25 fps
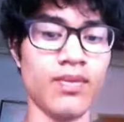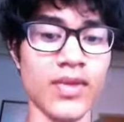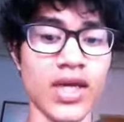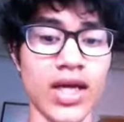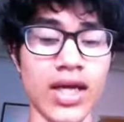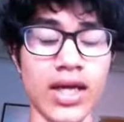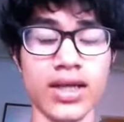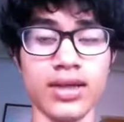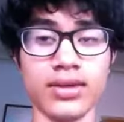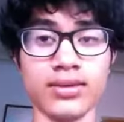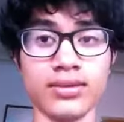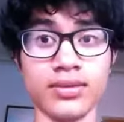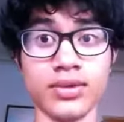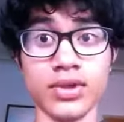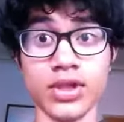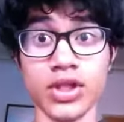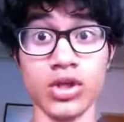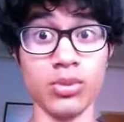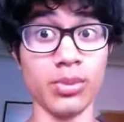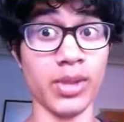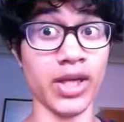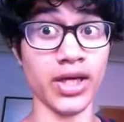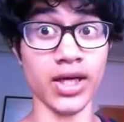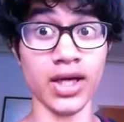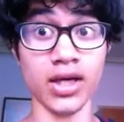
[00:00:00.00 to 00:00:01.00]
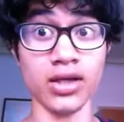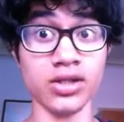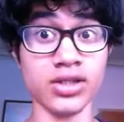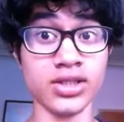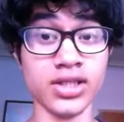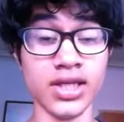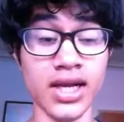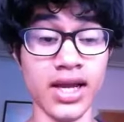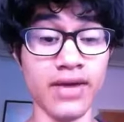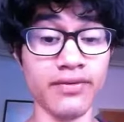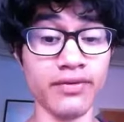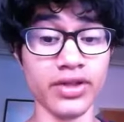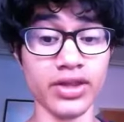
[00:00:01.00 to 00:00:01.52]
and you may not
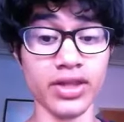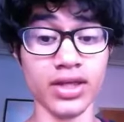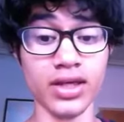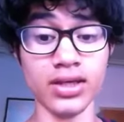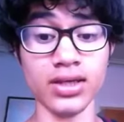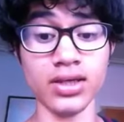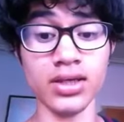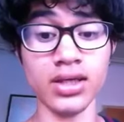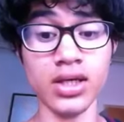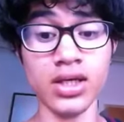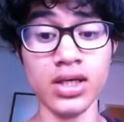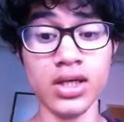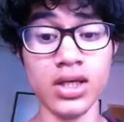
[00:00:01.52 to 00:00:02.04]
understand everything,